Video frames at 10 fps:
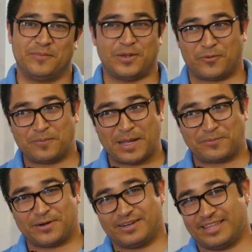But
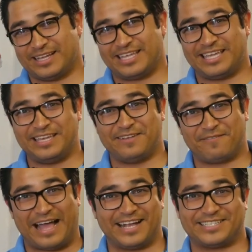remember, the key
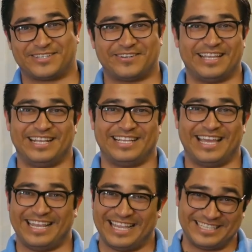factor in
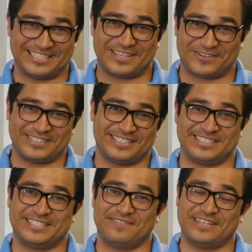getting into
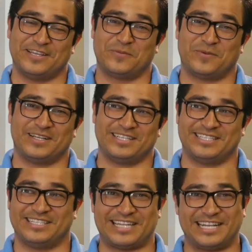360 video
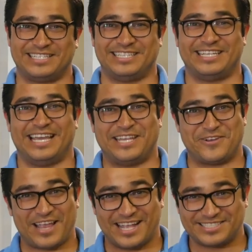production is actually getting
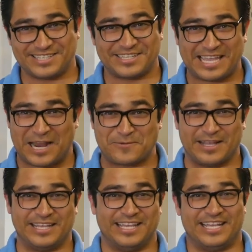your hands on the camera,